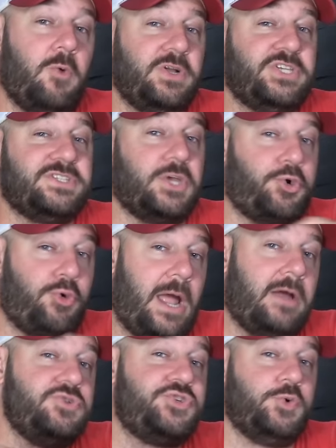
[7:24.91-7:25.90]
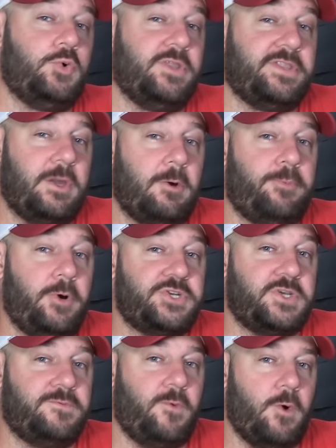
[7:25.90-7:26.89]
which is the crown jewel that they were
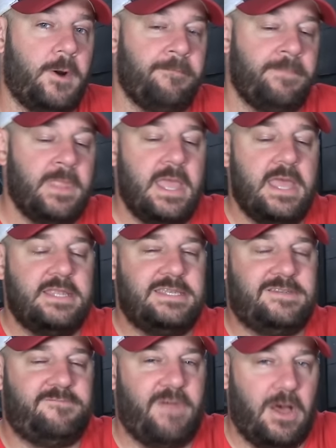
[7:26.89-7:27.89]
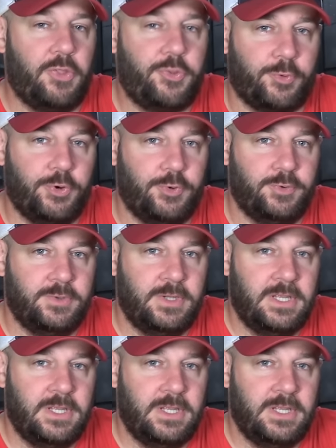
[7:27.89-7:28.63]
pushing for, fell through.